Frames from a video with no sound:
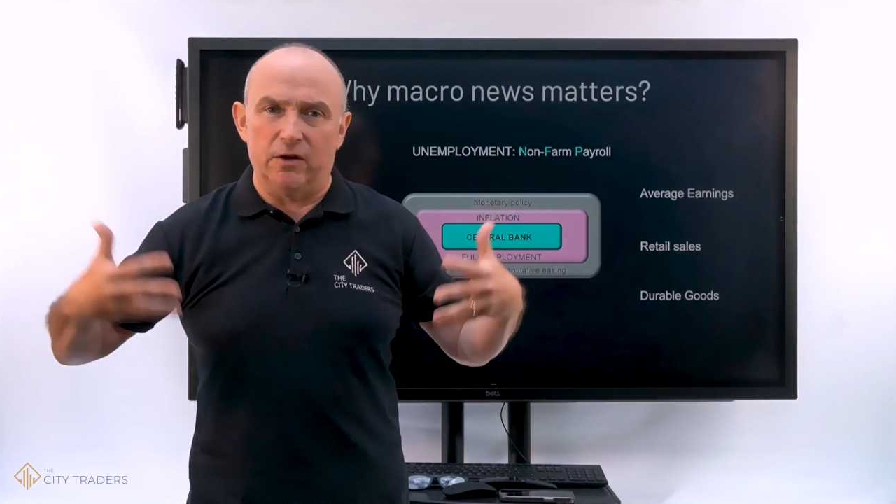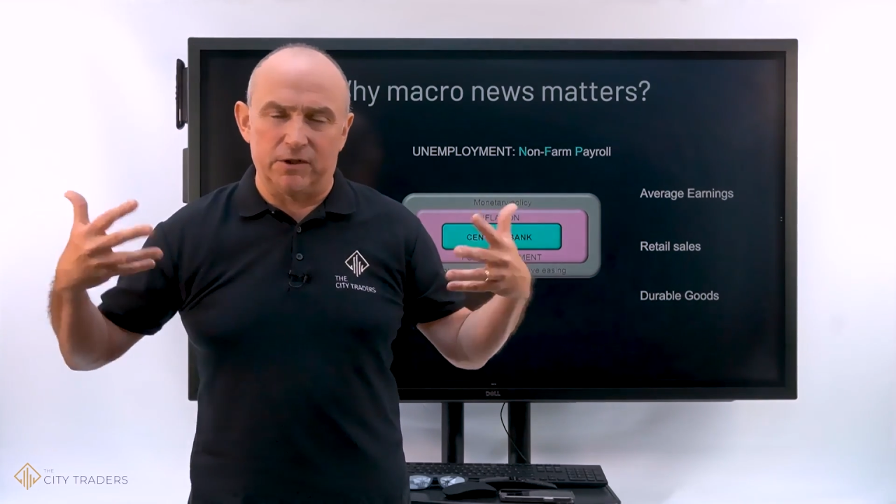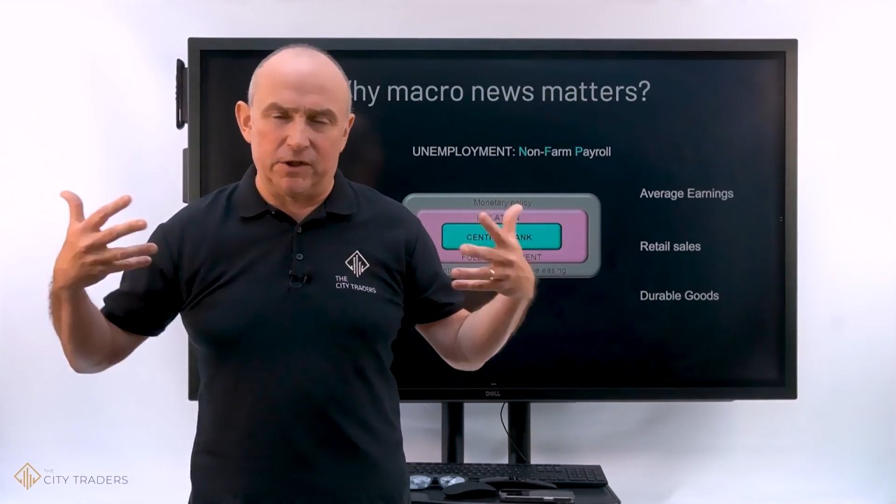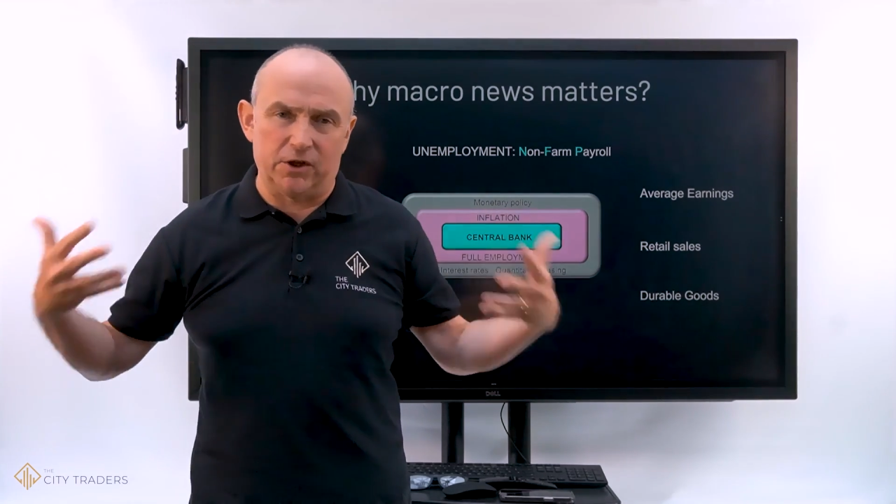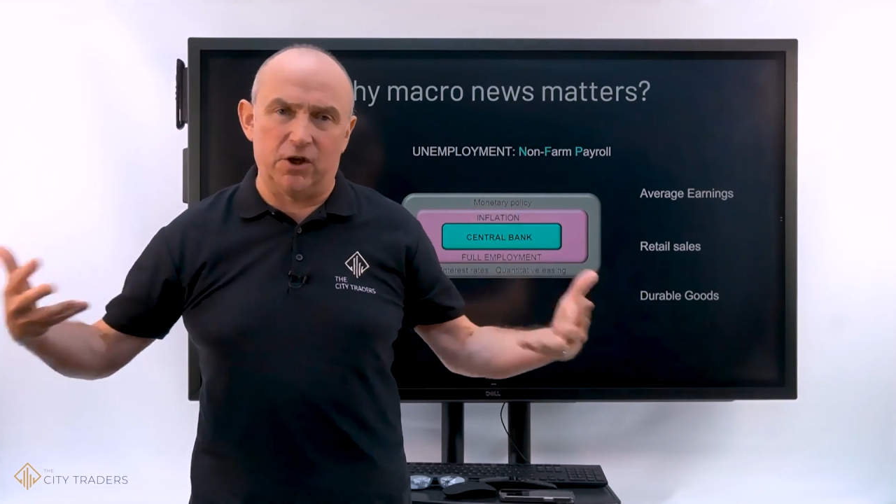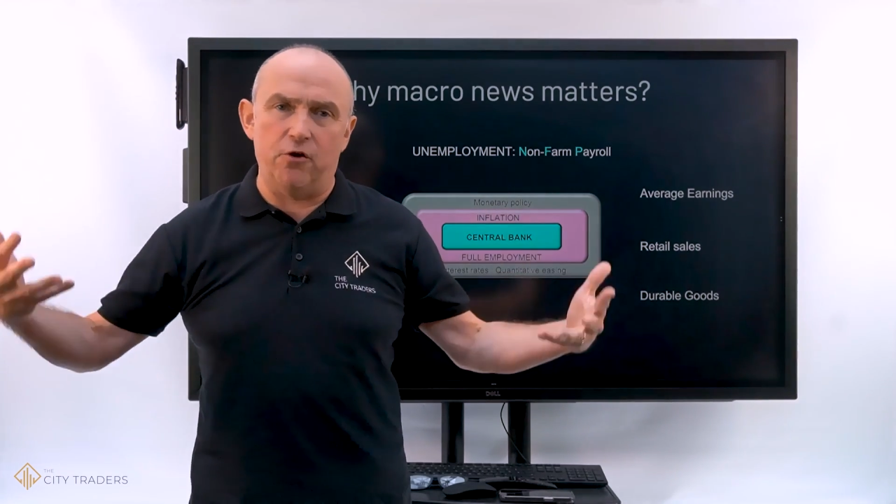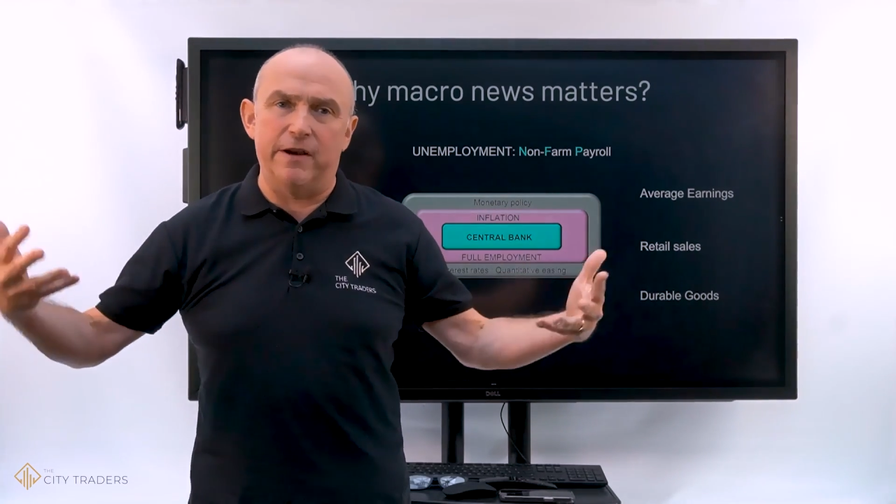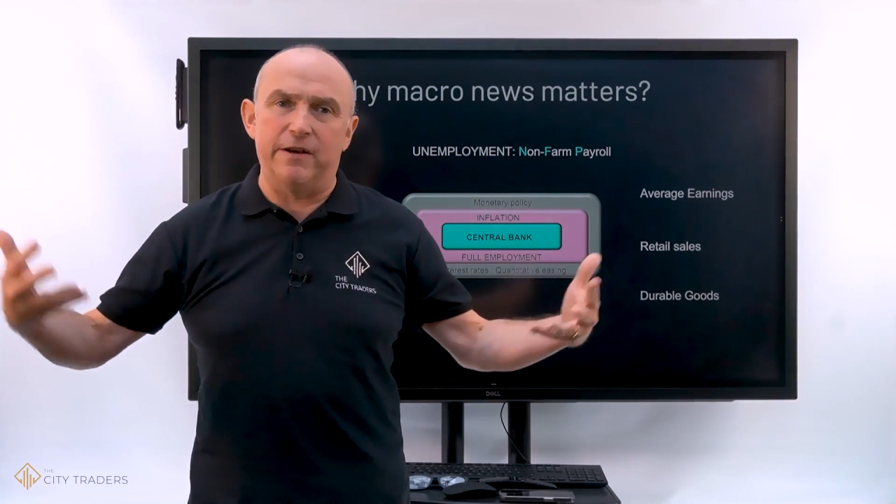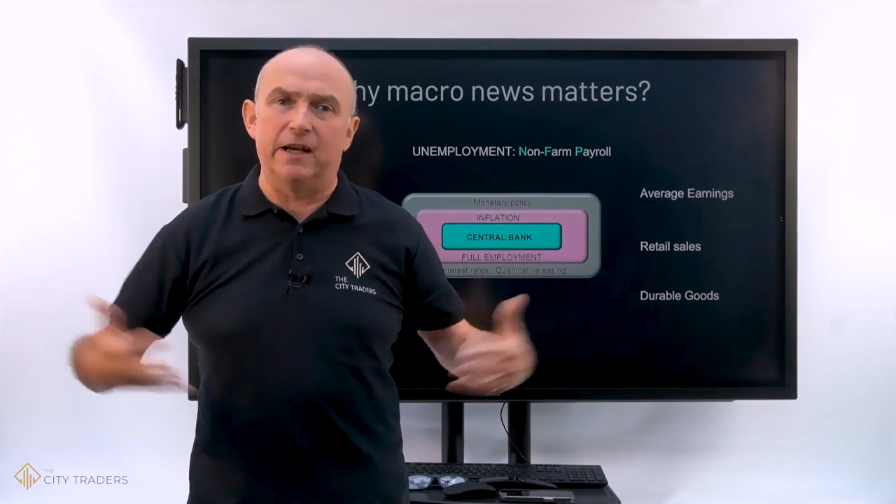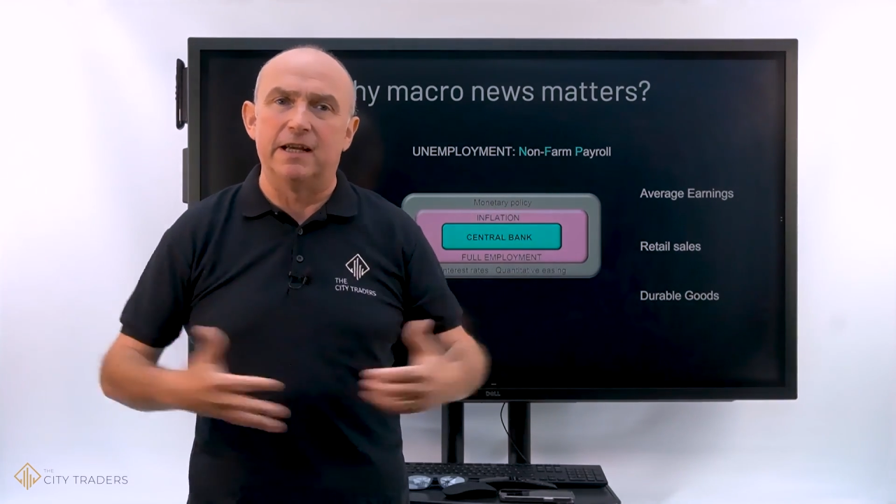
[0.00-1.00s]
you're
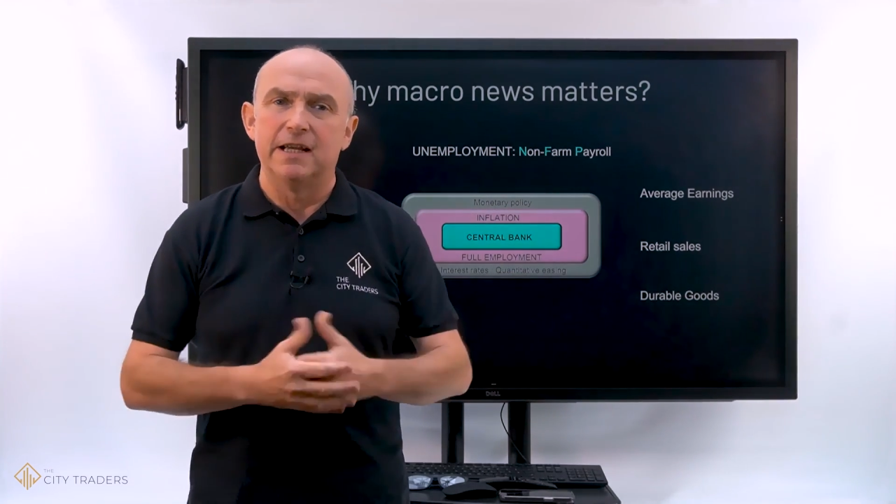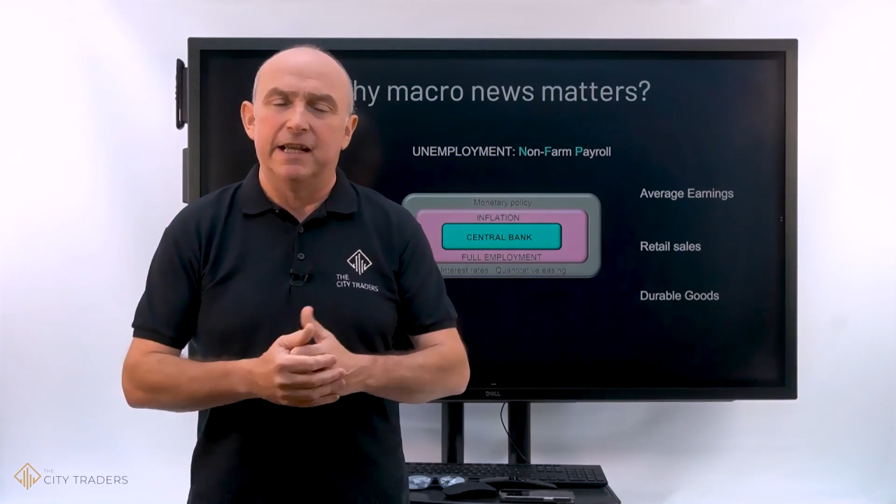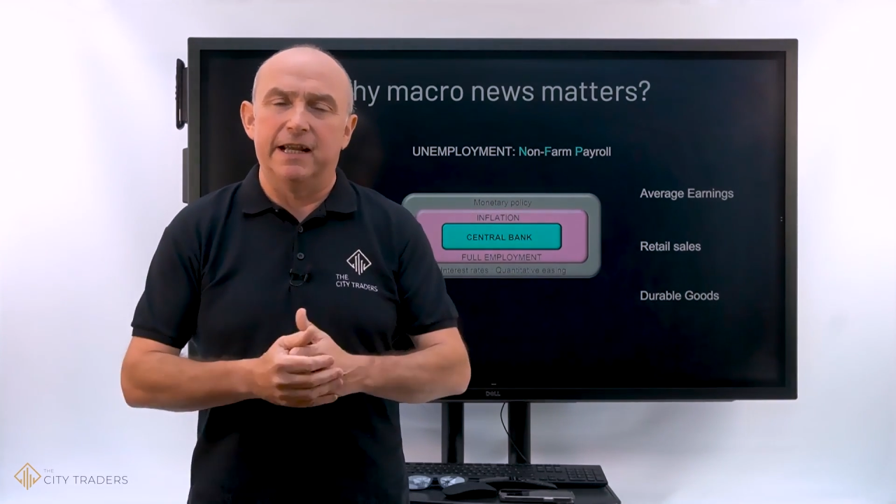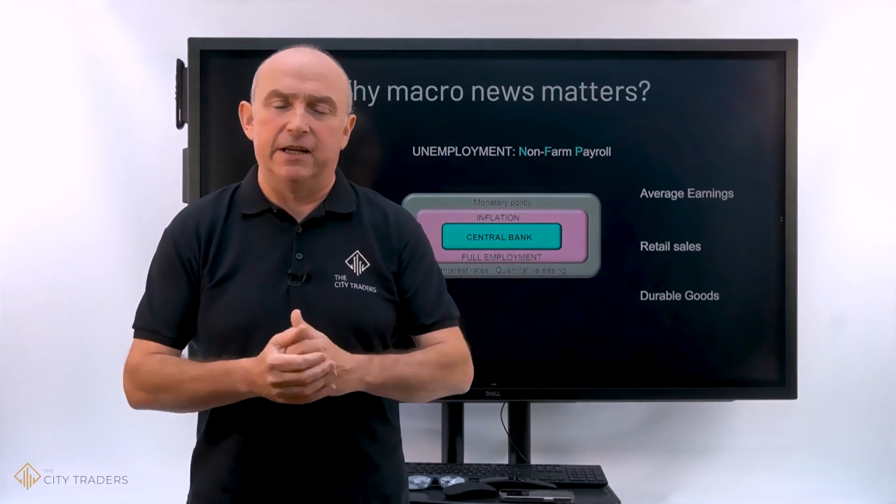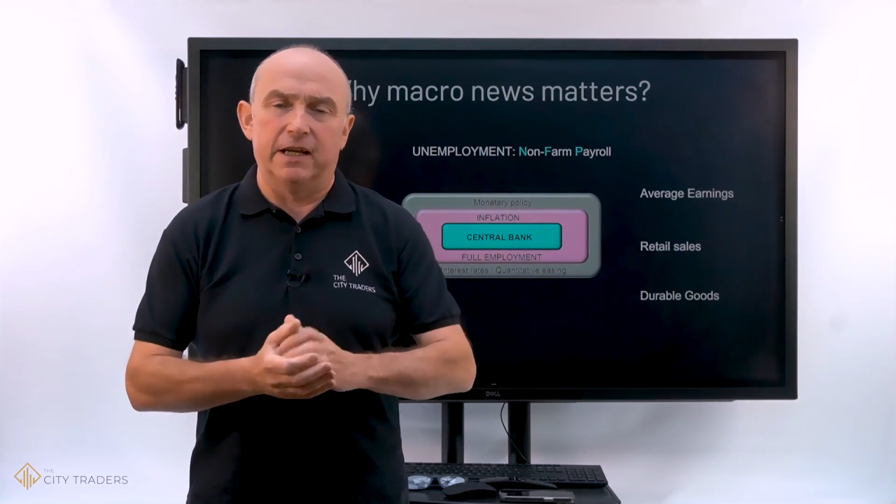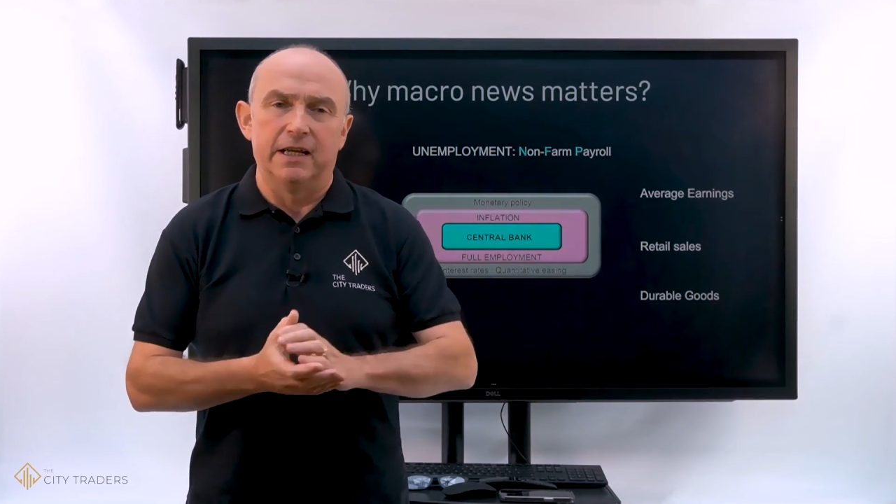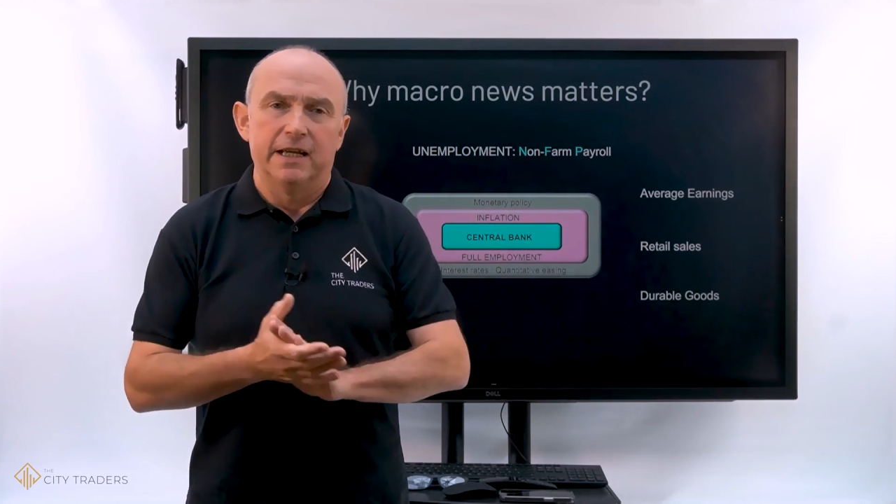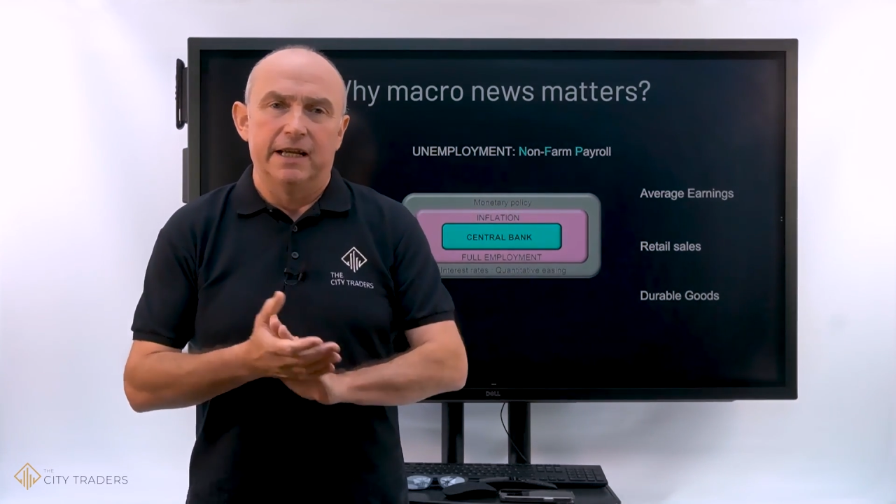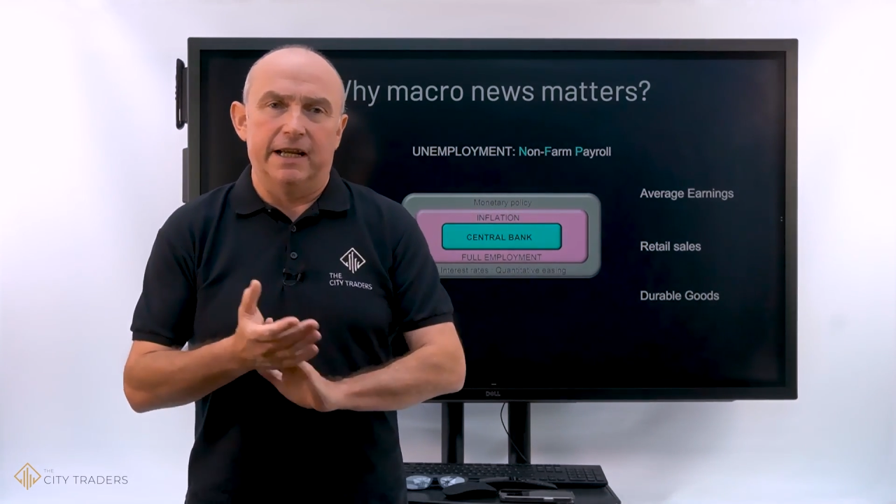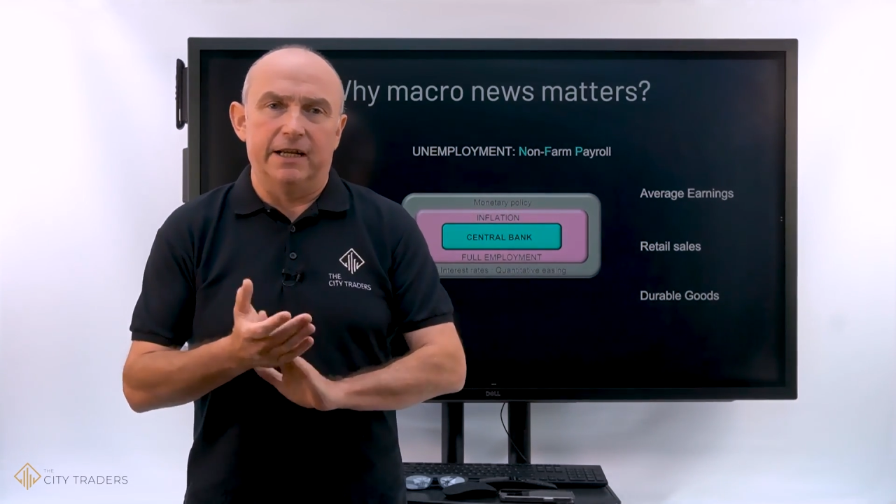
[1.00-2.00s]
secure in
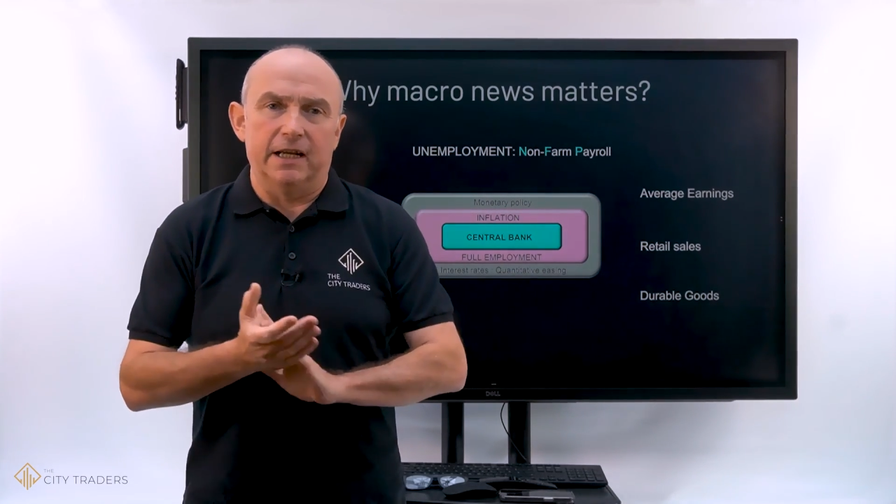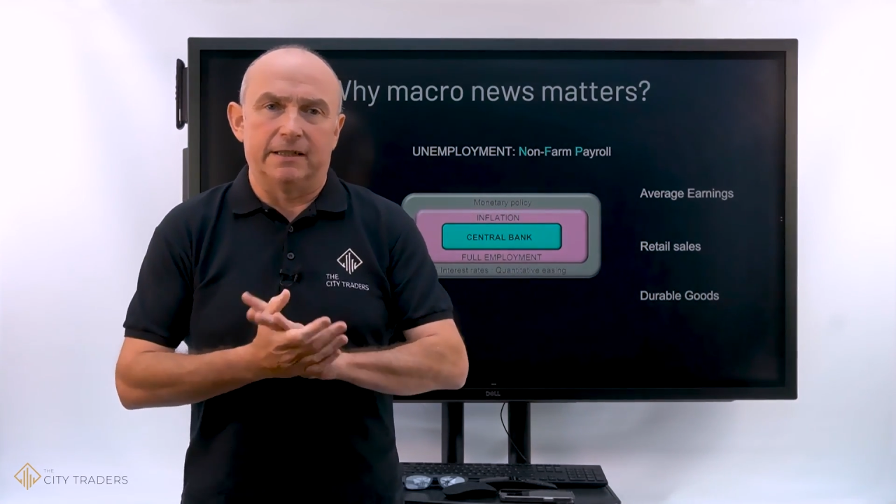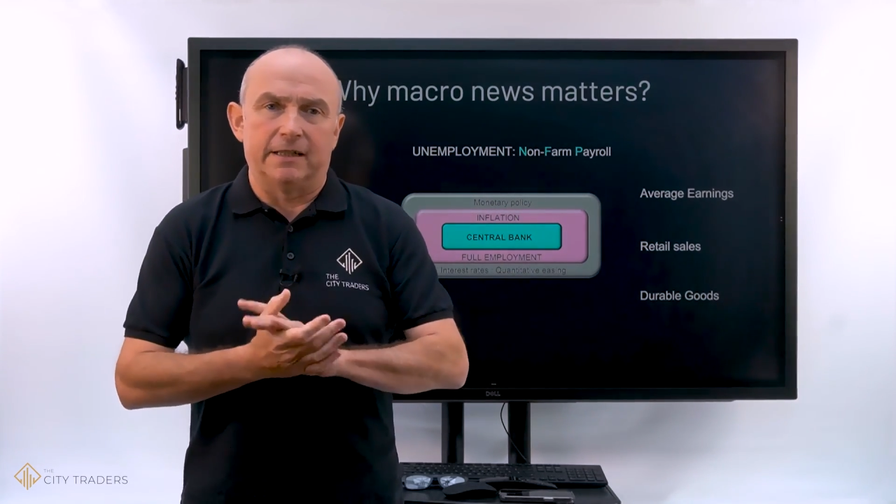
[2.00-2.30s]
your